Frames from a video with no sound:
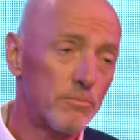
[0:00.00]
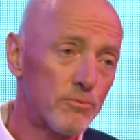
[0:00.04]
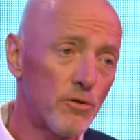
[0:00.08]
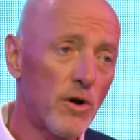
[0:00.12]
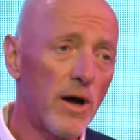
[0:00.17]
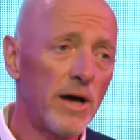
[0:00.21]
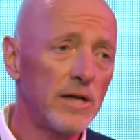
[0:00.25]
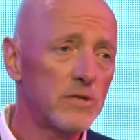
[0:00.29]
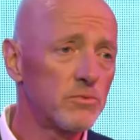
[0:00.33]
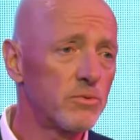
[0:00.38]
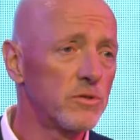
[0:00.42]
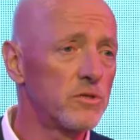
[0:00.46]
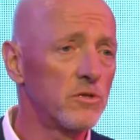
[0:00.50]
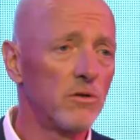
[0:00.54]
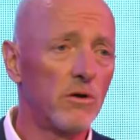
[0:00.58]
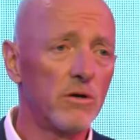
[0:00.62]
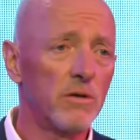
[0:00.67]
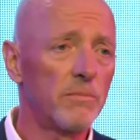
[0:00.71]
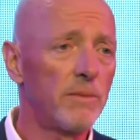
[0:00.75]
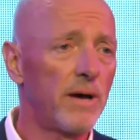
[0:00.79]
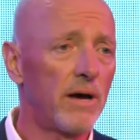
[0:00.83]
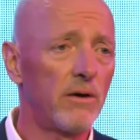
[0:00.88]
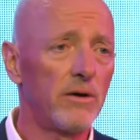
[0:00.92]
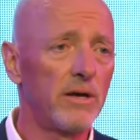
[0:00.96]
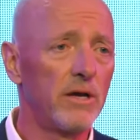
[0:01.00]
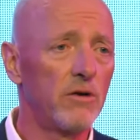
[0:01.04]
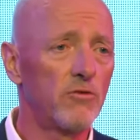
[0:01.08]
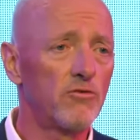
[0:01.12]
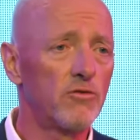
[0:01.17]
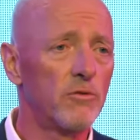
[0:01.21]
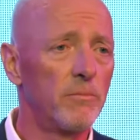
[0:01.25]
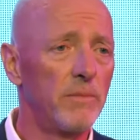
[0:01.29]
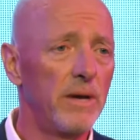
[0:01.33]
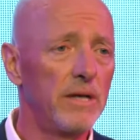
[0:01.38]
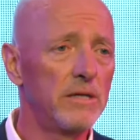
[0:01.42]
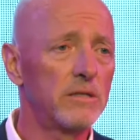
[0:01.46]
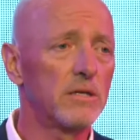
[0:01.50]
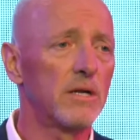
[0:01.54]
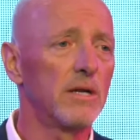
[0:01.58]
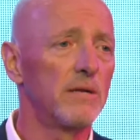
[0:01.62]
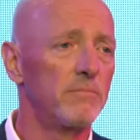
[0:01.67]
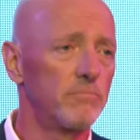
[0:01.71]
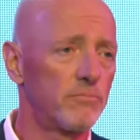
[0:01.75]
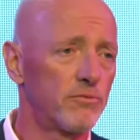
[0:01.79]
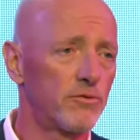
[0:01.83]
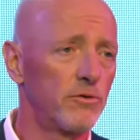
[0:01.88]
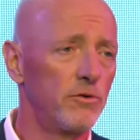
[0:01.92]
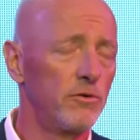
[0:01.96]
prize was not about incremental
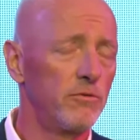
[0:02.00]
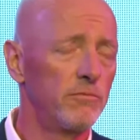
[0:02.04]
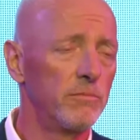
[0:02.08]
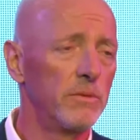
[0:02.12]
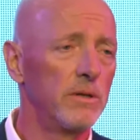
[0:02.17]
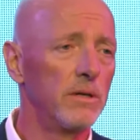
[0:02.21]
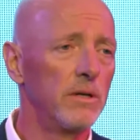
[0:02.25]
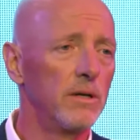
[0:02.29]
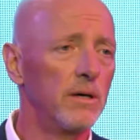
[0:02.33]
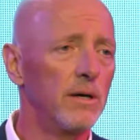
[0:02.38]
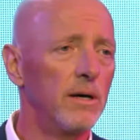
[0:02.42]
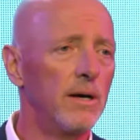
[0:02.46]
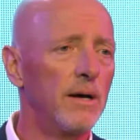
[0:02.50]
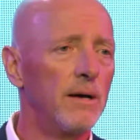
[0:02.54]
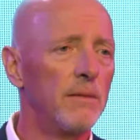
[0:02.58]
improvement,